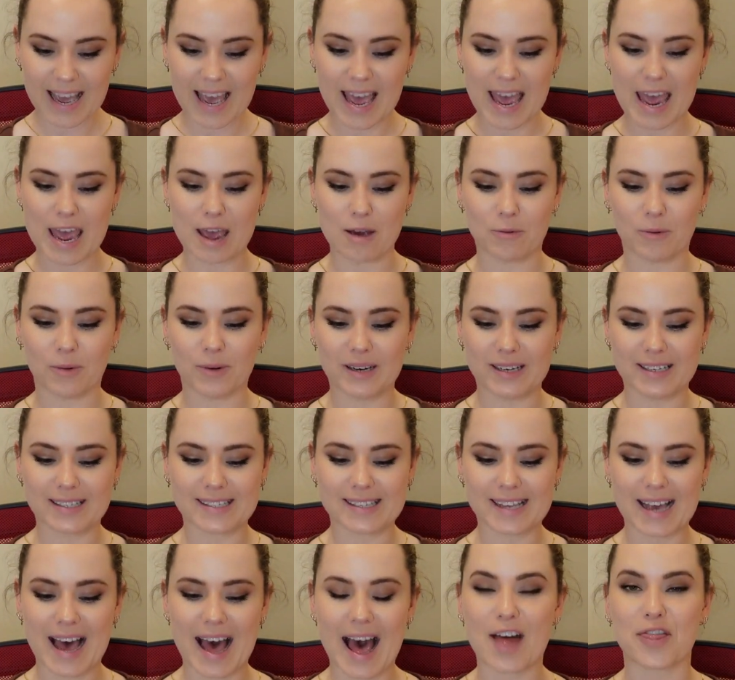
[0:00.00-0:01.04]
it was
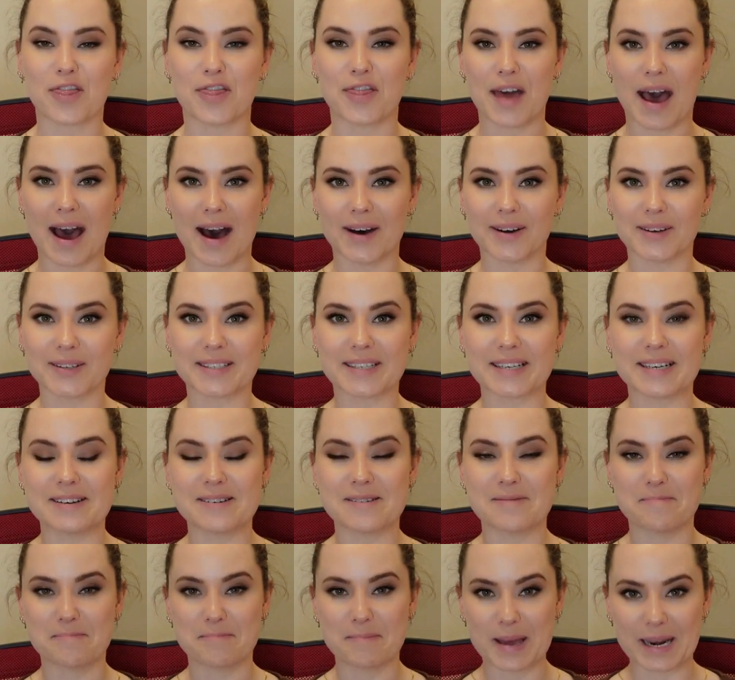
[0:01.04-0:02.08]

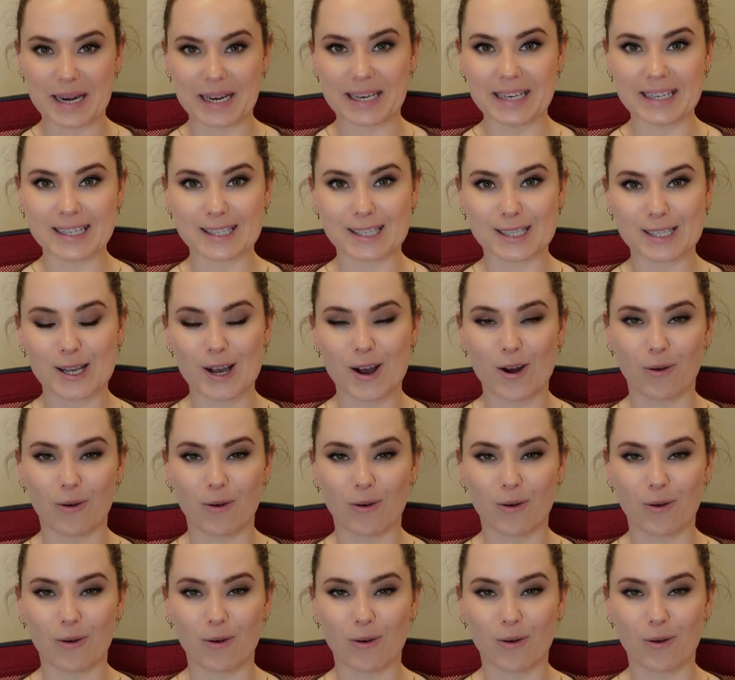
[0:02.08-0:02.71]
1,000 minutes